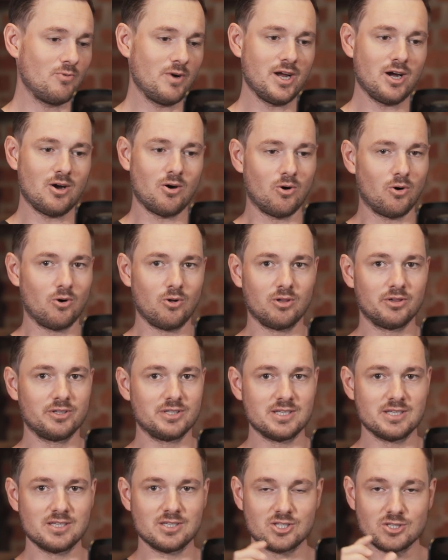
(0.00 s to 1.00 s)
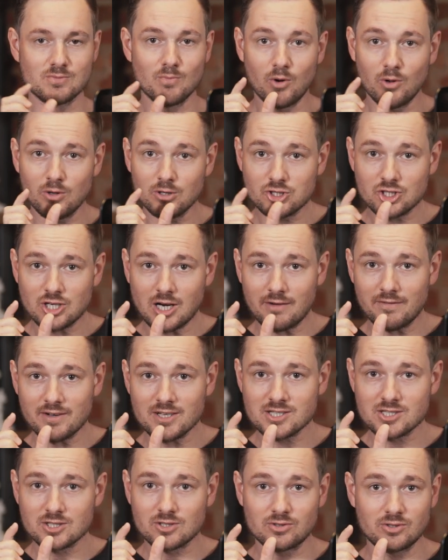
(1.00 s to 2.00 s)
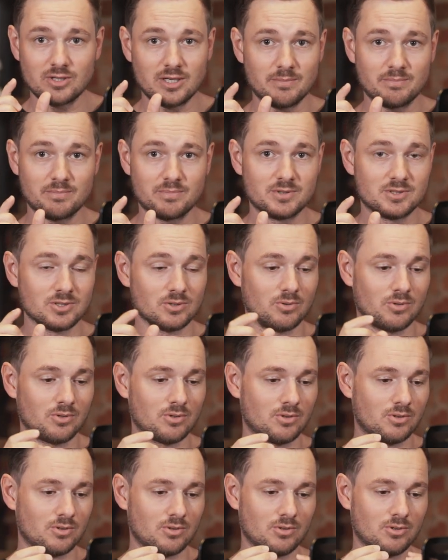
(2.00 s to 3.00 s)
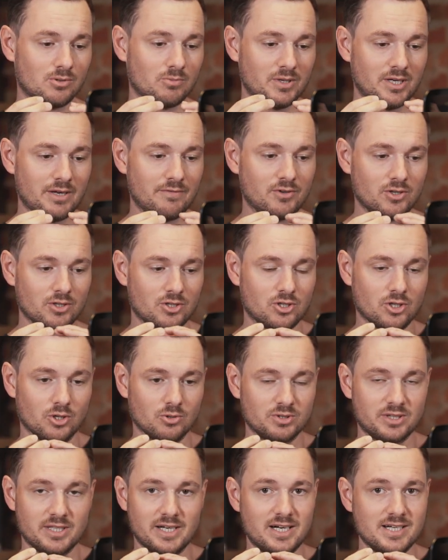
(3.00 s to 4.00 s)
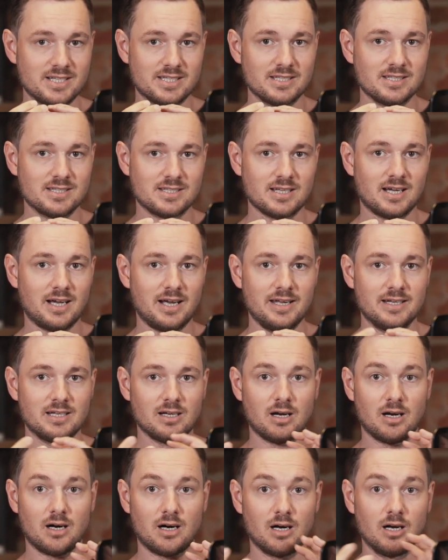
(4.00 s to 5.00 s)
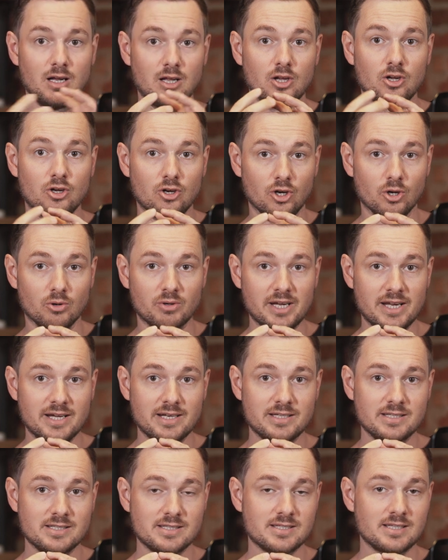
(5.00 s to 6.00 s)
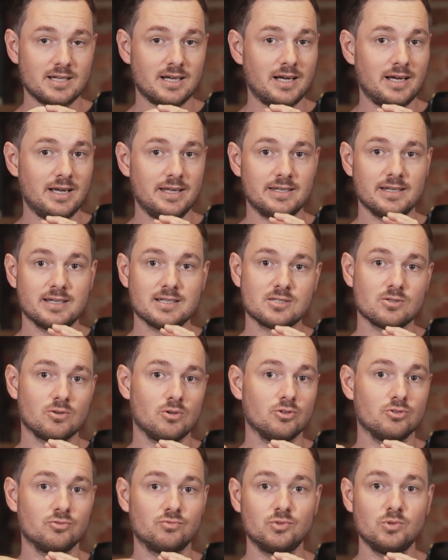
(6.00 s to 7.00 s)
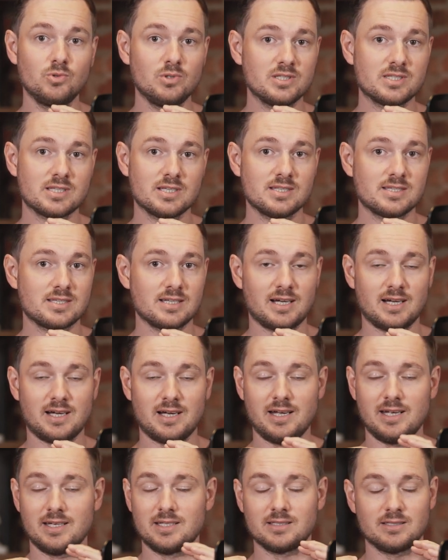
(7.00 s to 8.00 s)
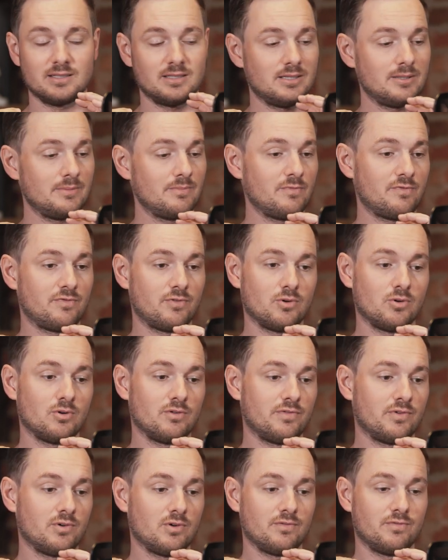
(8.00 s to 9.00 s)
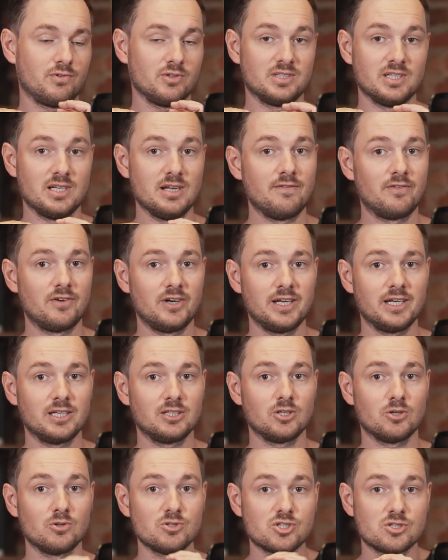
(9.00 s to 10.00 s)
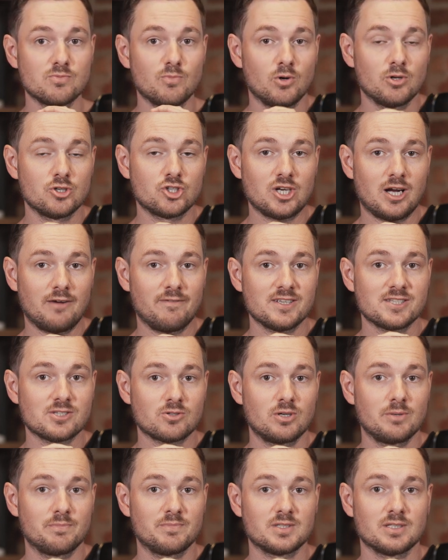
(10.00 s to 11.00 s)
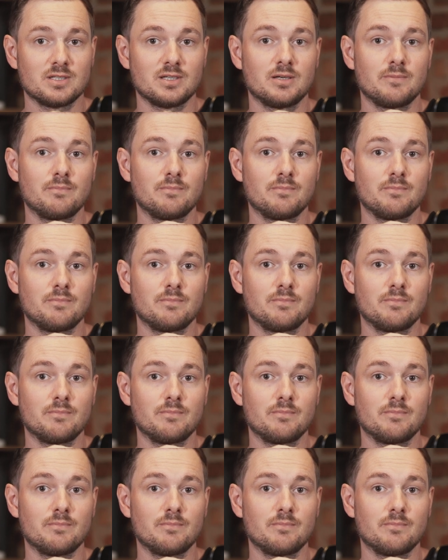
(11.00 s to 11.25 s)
where all the small JavaScript or whatever code there is inside are located inside. There's all the rules inside for delivering those small JavaScript